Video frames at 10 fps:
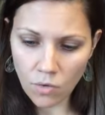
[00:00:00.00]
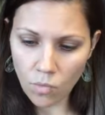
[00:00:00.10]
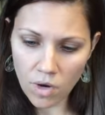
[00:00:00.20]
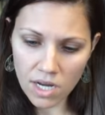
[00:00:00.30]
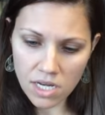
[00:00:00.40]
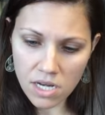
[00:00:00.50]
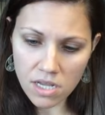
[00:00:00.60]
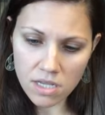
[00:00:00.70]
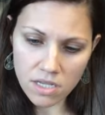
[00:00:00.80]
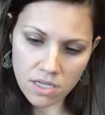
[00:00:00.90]
One
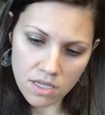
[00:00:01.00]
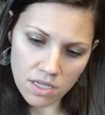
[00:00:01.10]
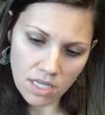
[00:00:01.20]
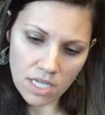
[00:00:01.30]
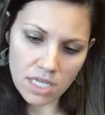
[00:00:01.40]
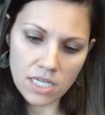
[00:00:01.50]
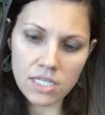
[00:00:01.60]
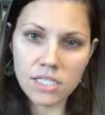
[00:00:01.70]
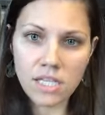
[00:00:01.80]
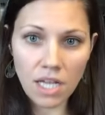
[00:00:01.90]

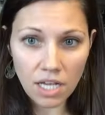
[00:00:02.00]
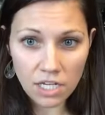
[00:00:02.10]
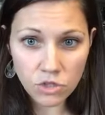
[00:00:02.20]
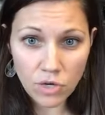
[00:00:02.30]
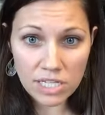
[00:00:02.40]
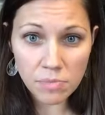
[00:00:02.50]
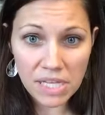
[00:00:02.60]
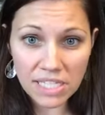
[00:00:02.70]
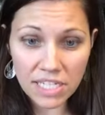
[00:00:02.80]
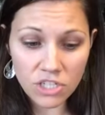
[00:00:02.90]
is a
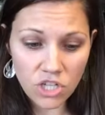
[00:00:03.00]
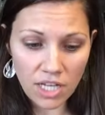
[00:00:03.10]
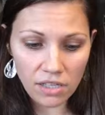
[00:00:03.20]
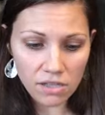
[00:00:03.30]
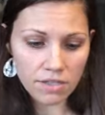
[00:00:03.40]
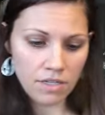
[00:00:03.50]
transplanting gel,